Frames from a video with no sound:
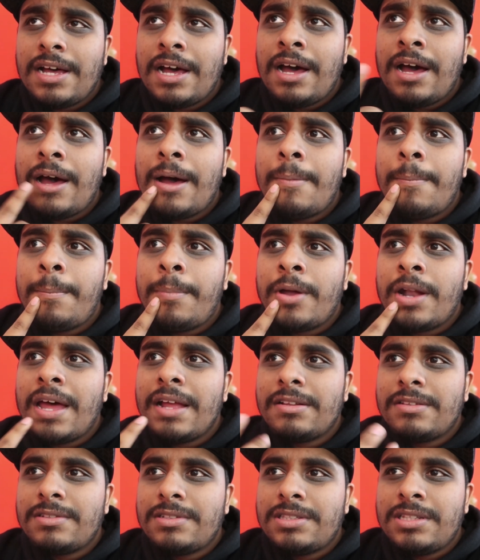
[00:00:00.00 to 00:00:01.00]
but
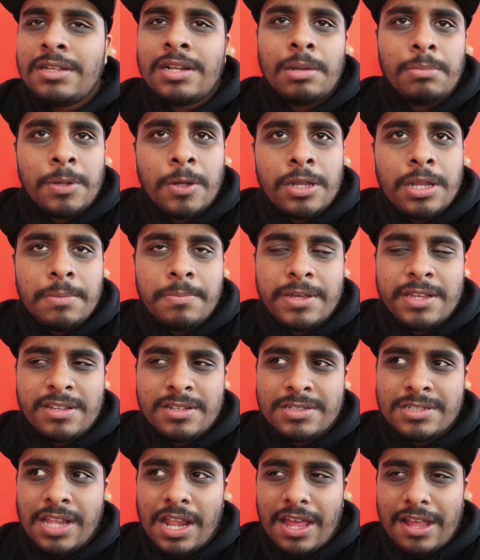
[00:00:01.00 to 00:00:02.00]
I didn't upload it
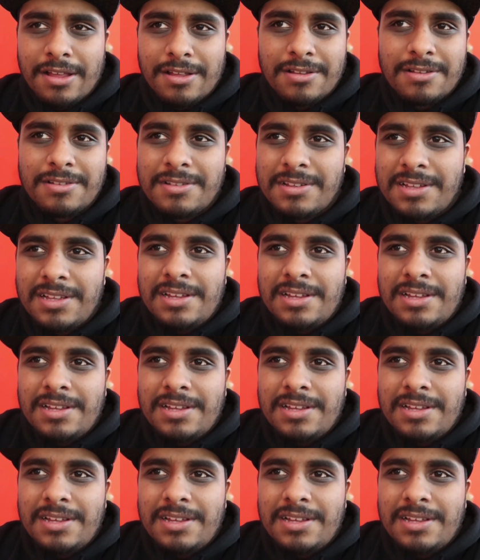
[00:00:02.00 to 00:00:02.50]
because like